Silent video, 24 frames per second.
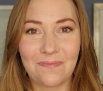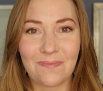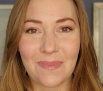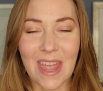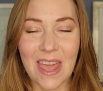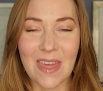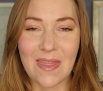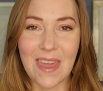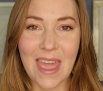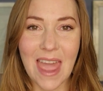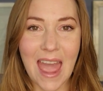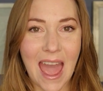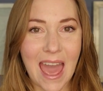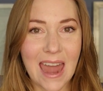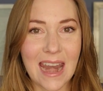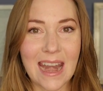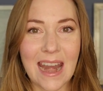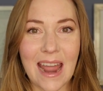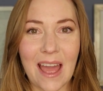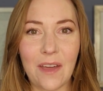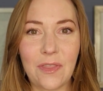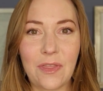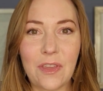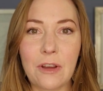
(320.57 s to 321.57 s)
and they had it
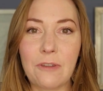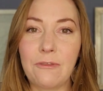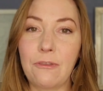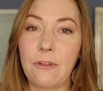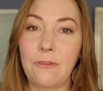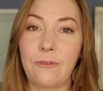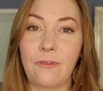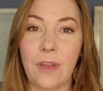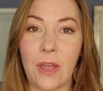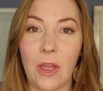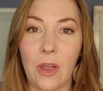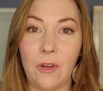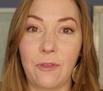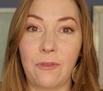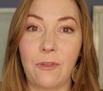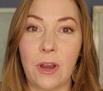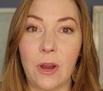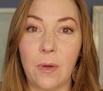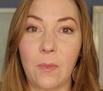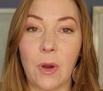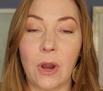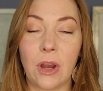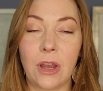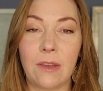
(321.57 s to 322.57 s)
out there for
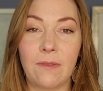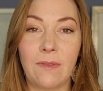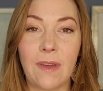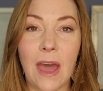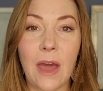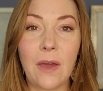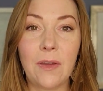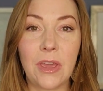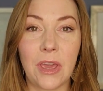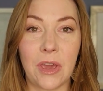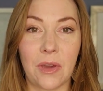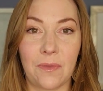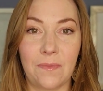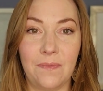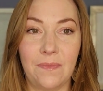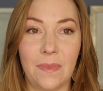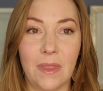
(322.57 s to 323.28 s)
fair market value.